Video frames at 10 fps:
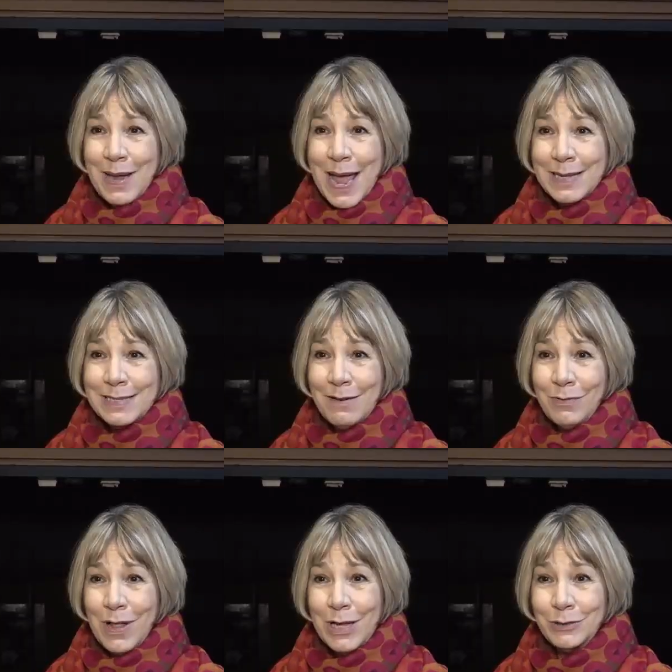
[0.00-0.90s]
had
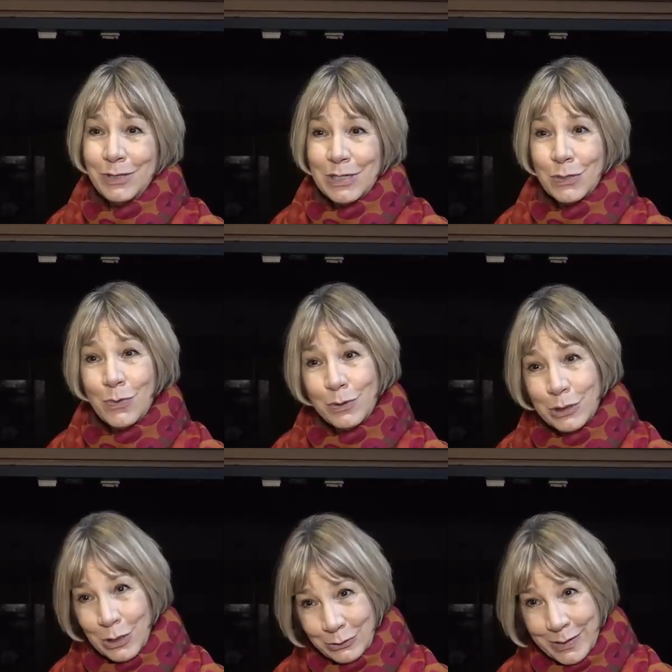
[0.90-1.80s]
several hundred school
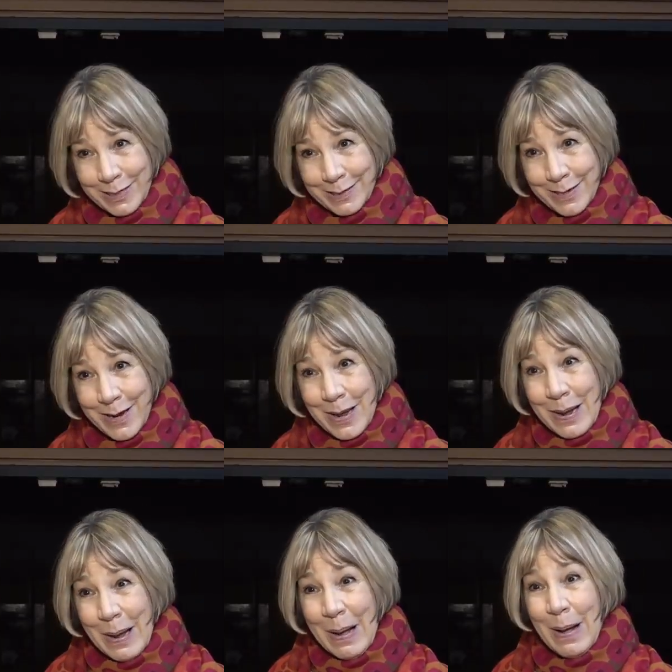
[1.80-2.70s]
children
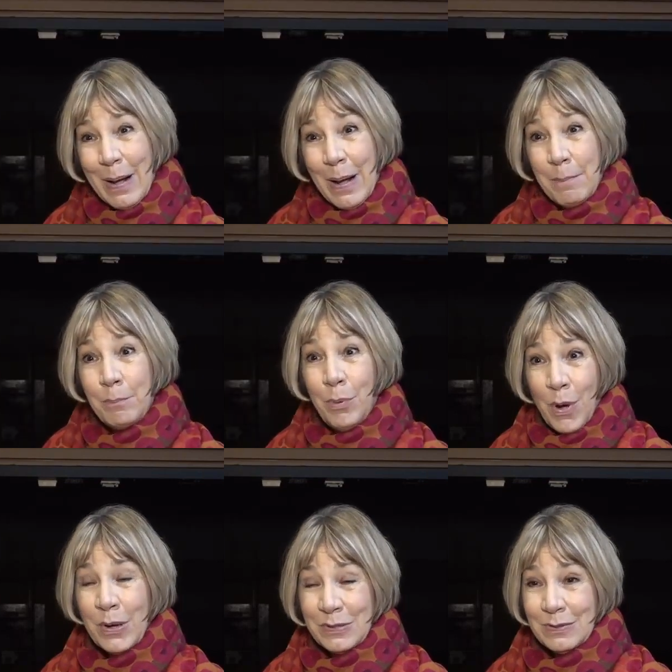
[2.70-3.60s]
um,
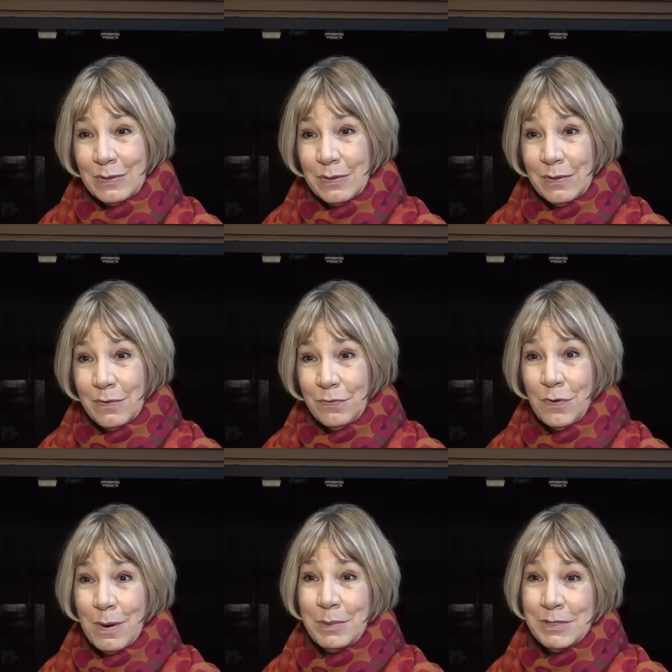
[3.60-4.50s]
booked
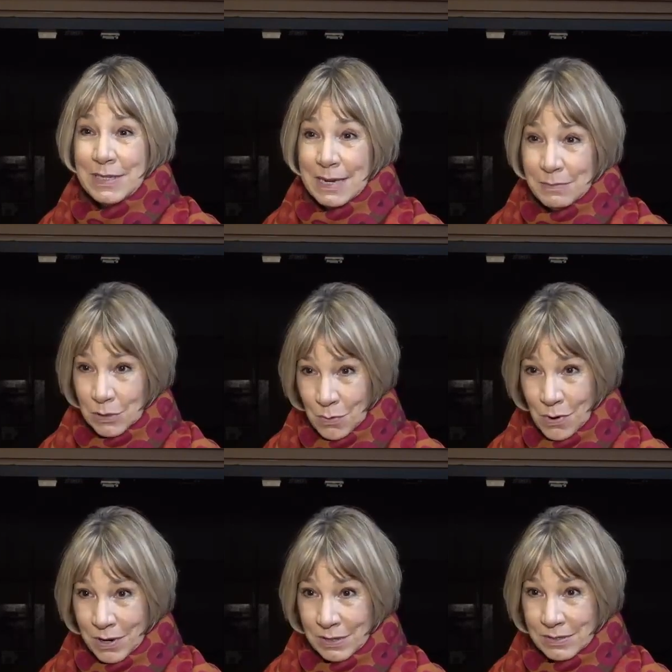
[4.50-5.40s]
for museum
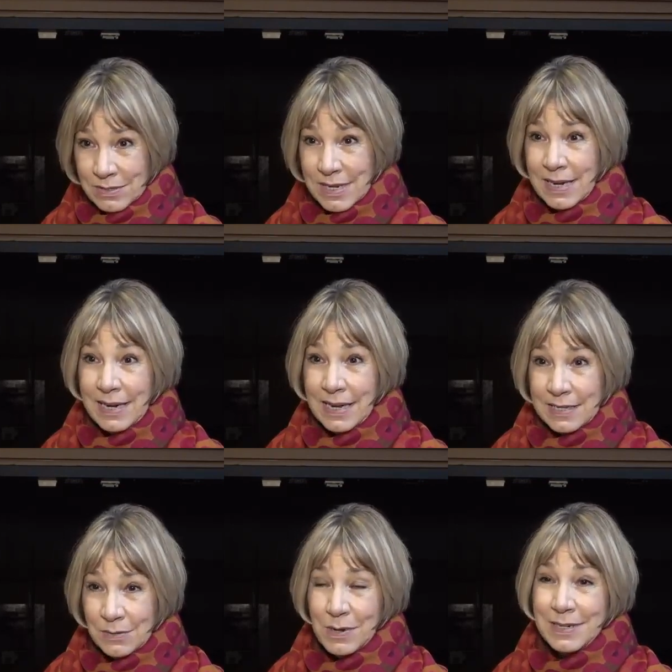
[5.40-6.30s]
tours and
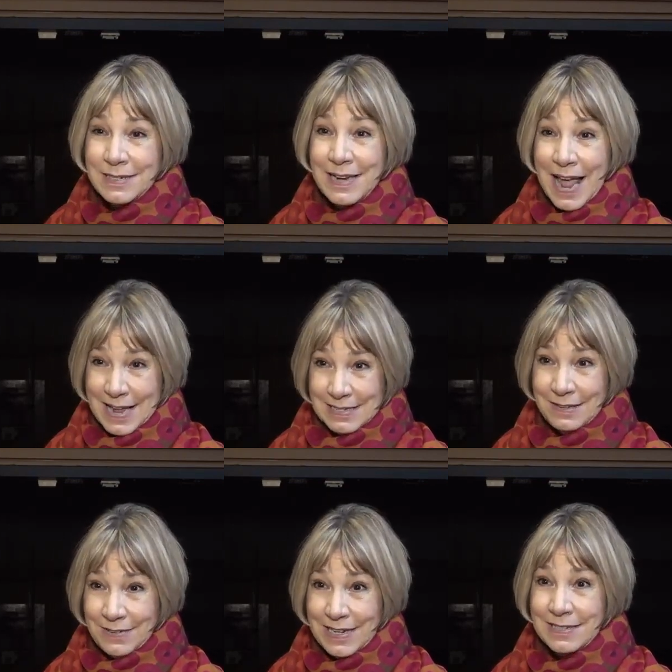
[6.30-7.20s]
hands-on
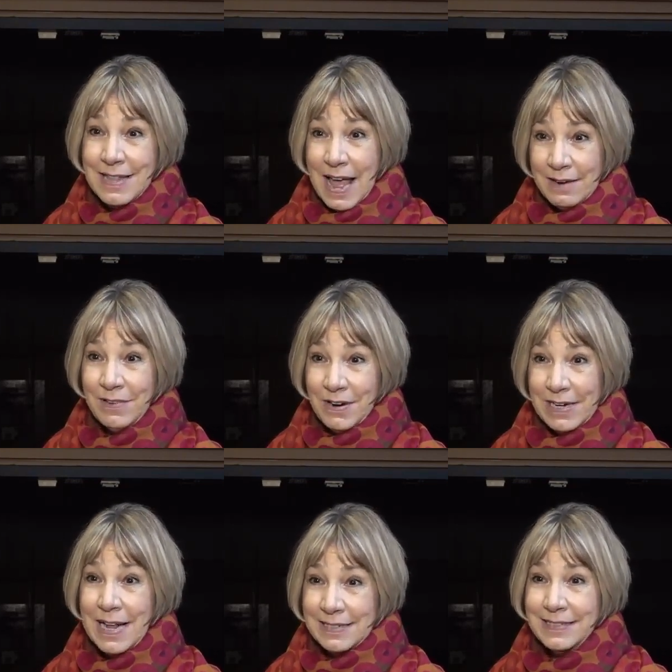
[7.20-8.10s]
activities that very
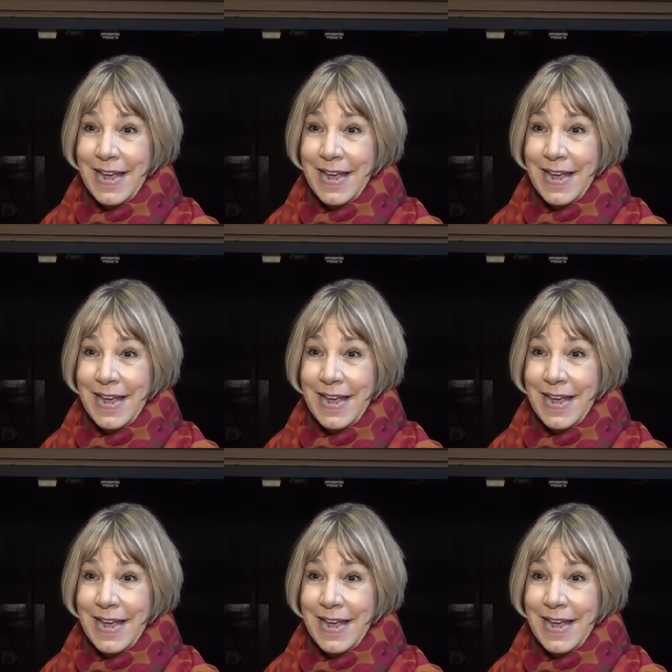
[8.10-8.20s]
next